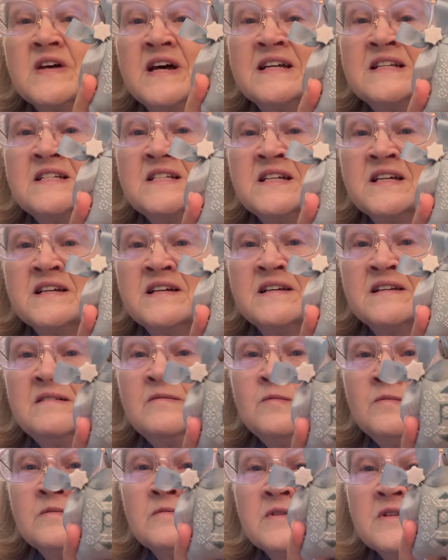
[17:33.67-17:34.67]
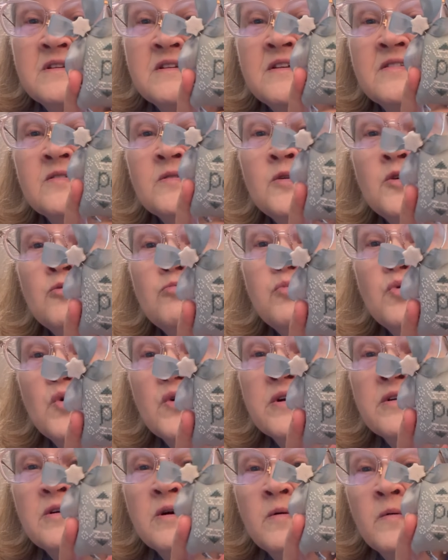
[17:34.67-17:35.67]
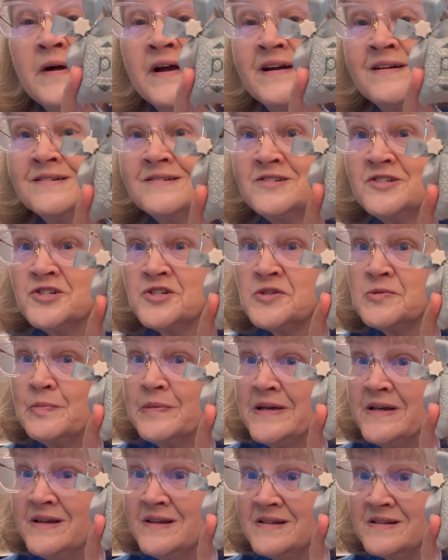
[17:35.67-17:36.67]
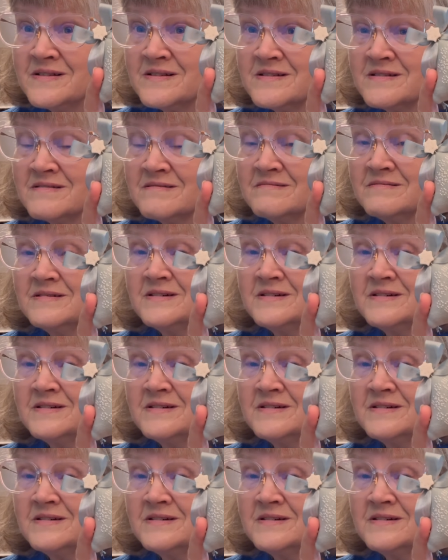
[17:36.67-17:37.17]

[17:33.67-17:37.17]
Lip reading: I did with another little border around, just peace.